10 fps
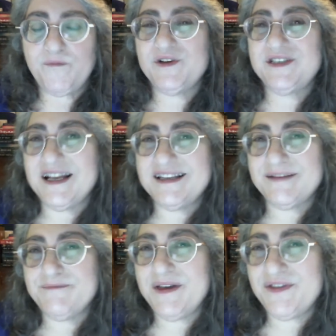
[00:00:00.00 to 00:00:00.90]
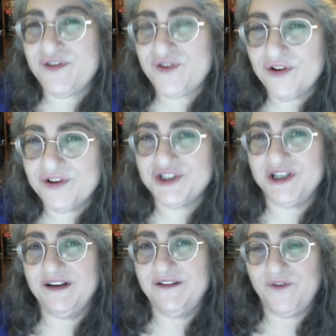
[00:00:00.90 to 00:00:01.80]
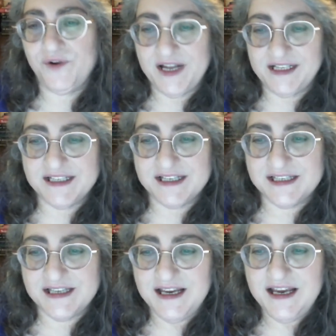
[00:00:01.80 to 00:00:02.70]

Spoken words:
presents methodology for analysis.